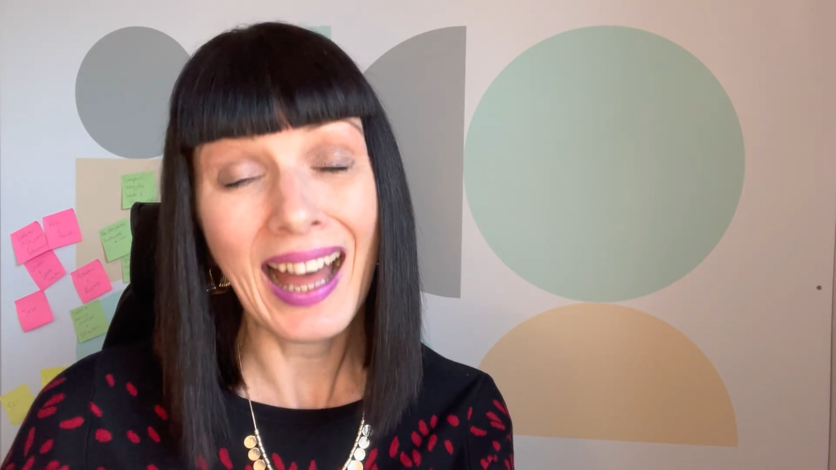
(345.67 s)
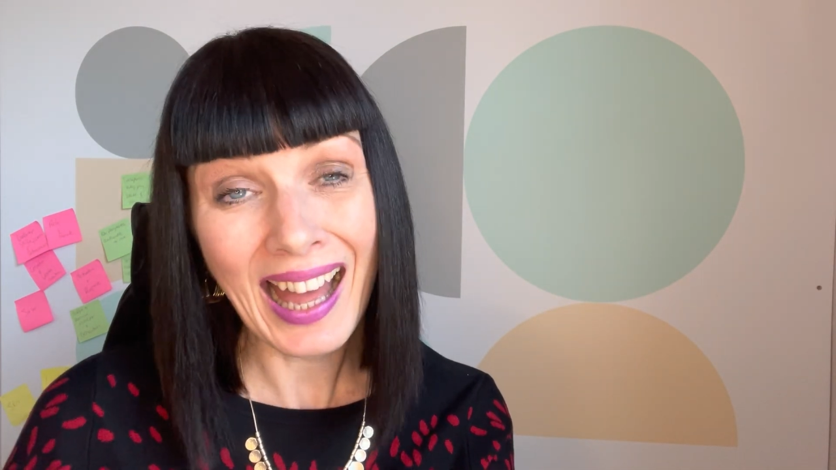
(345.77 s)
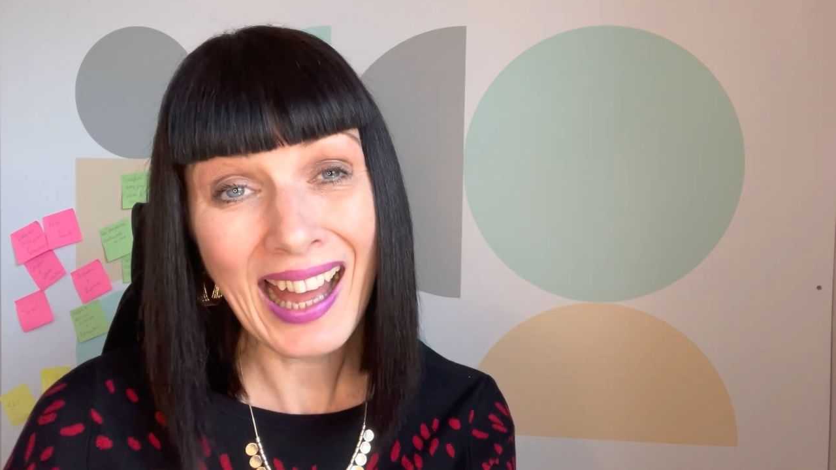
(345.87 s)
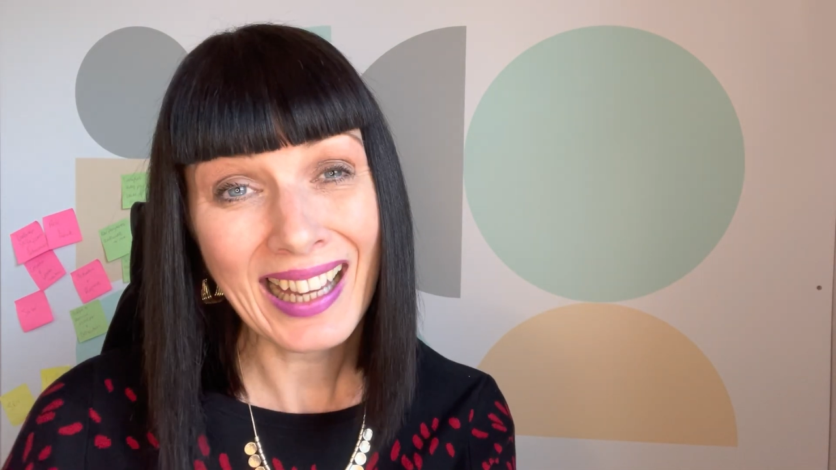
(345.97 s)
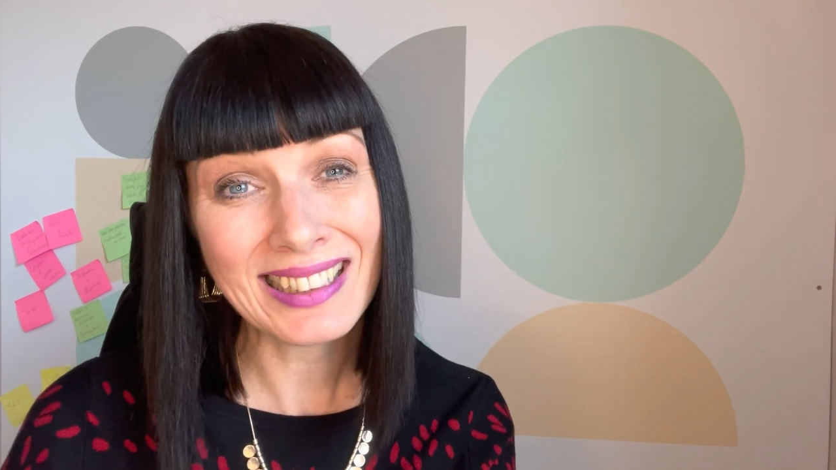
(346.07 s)

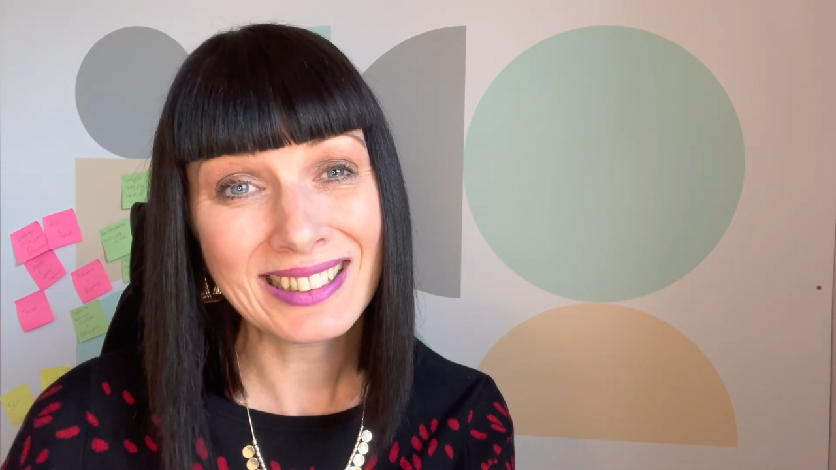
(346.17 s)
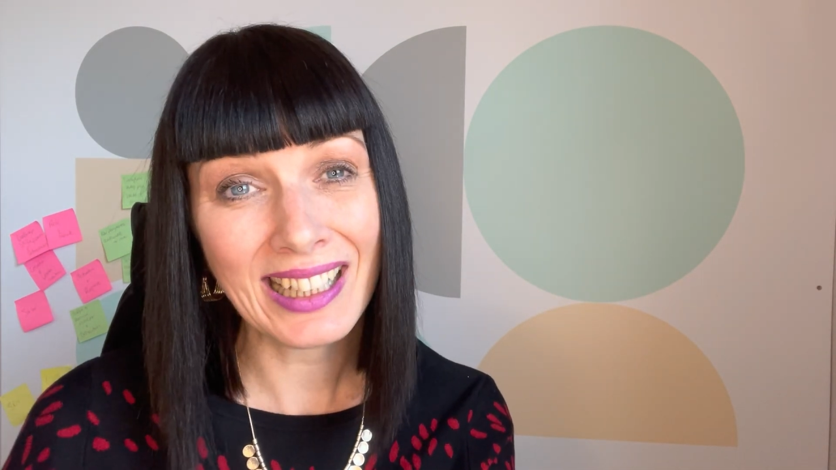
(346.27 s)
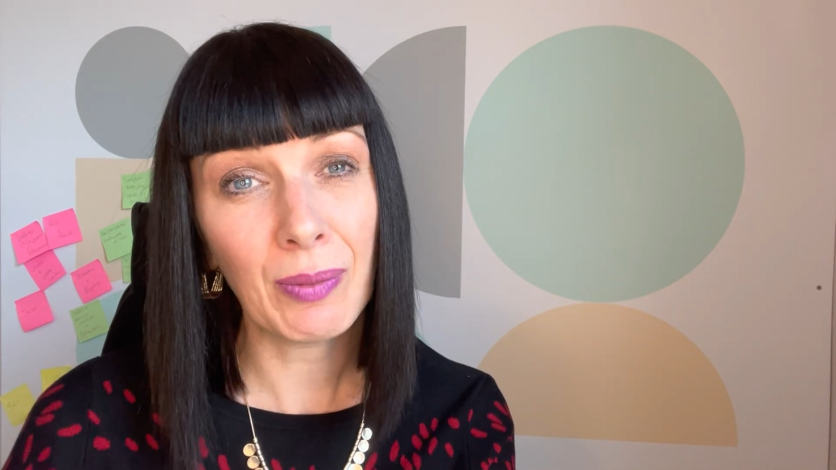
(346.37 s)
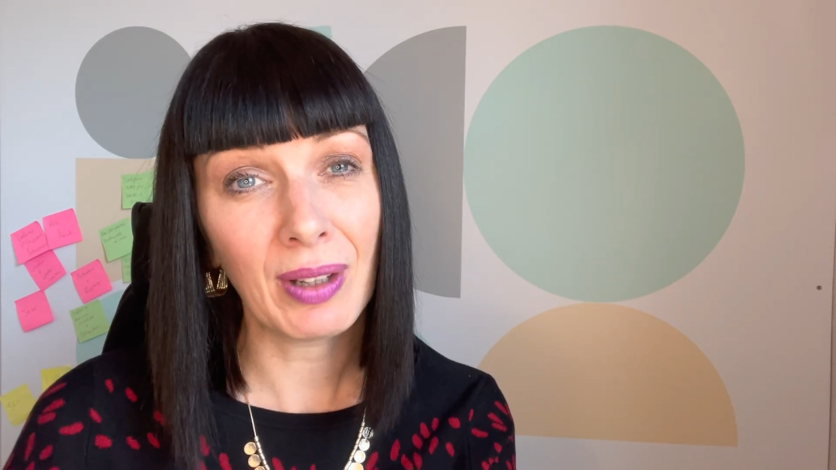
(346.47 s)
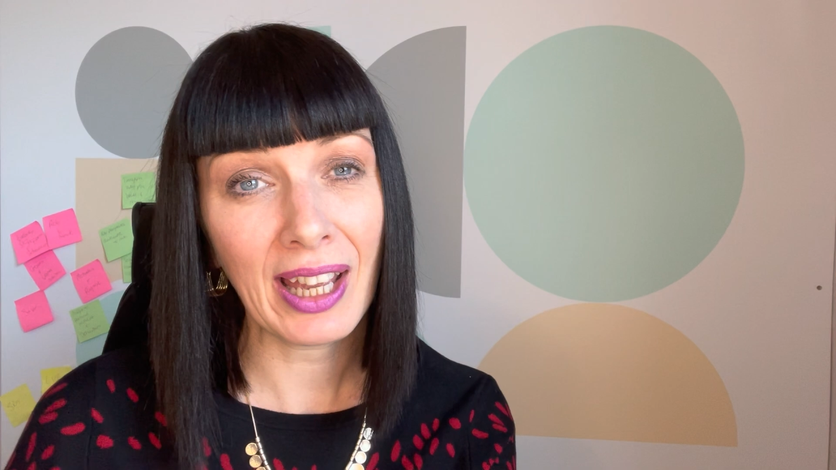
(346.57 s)
And
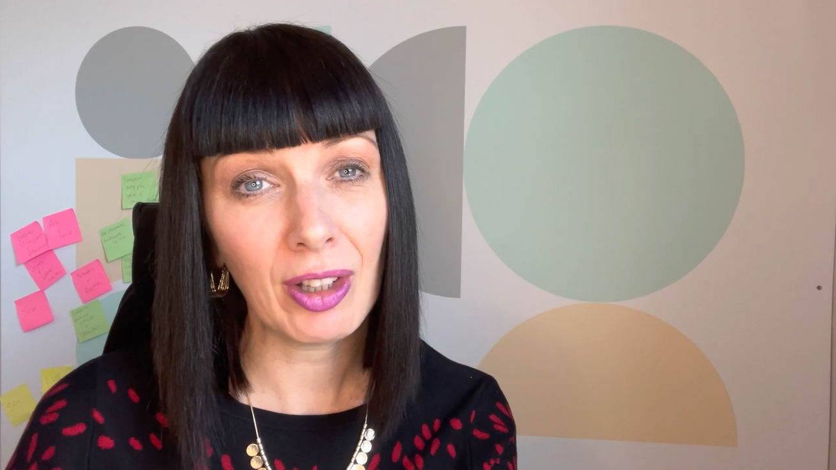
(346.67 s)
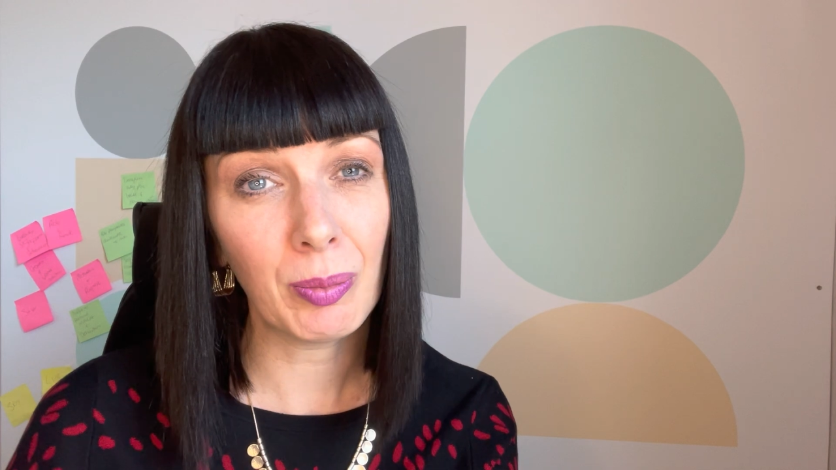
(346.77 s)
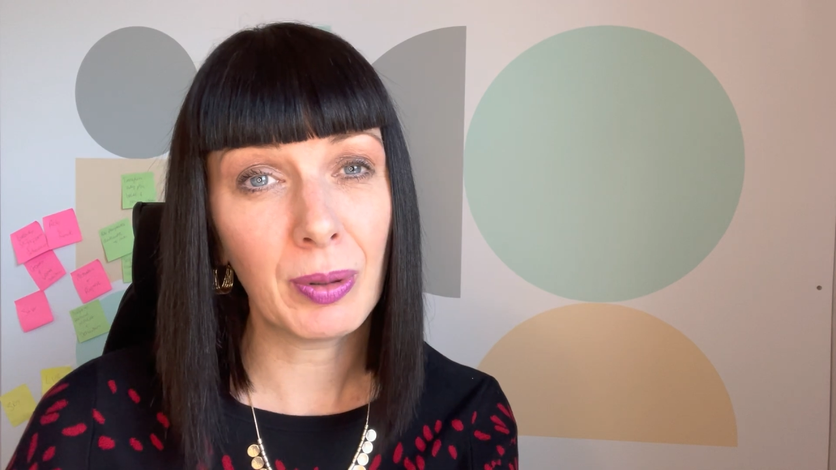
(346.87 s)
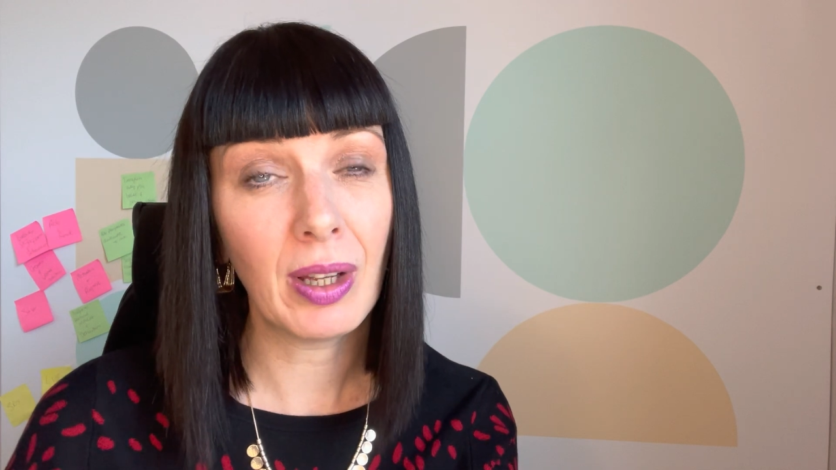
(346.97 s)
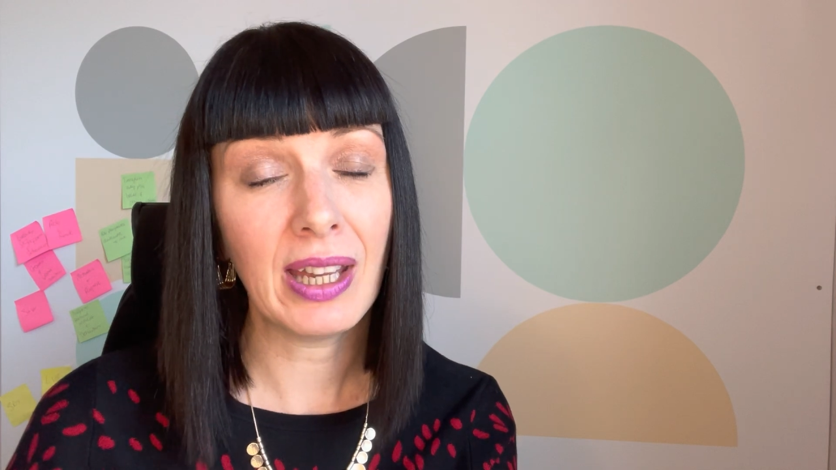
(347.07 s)
it will help